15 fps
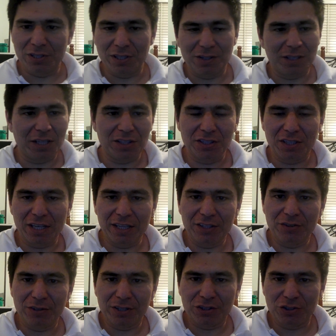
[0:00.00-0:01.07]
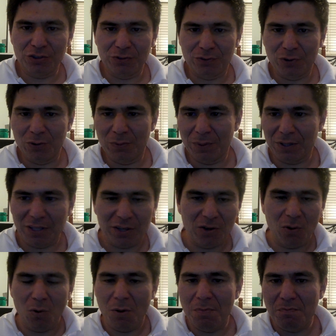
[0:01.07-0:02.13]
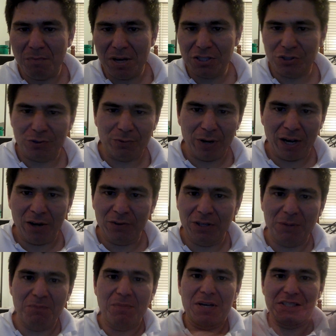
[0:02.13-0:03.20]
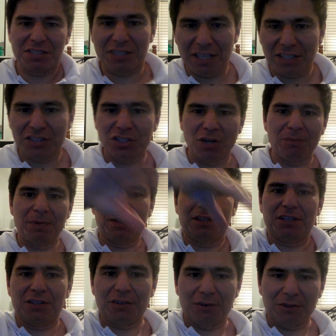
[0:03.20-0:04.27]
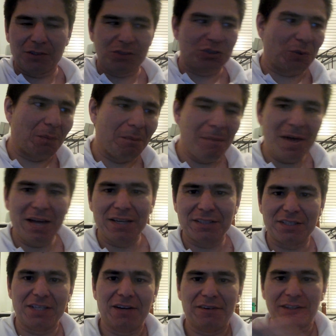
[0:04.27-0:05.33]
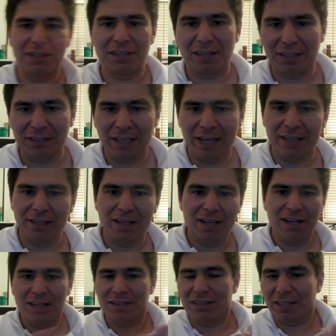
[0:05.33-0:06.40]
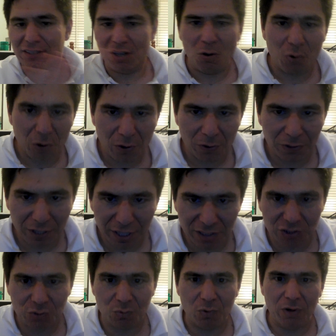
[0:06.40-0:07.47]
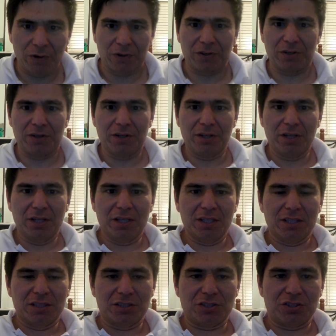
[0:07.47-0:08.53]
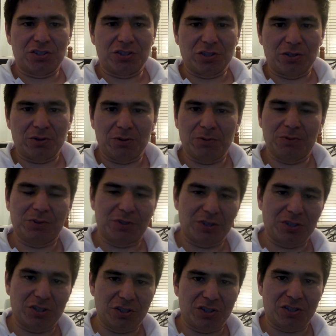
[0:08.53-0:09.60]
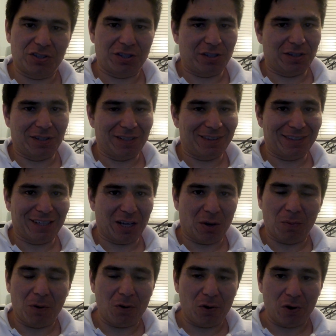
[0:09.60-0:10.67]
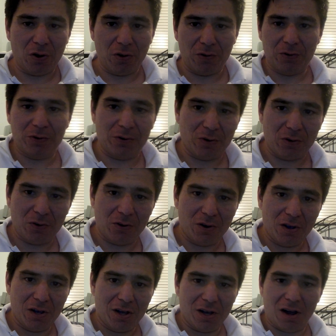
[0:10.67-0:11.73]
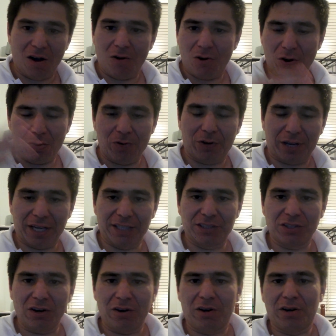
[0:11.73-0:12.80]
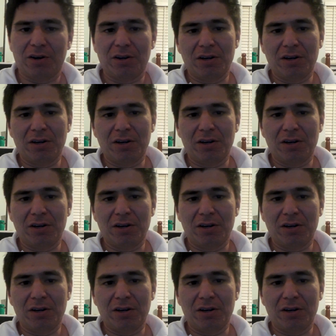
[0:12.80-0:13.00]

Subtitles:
and then you let you into the room, and they go and mess around, and mess things up, and, you know, there's a mess and everything like that. That's how hurricanes work. So, this is the thing about how hurricanes are.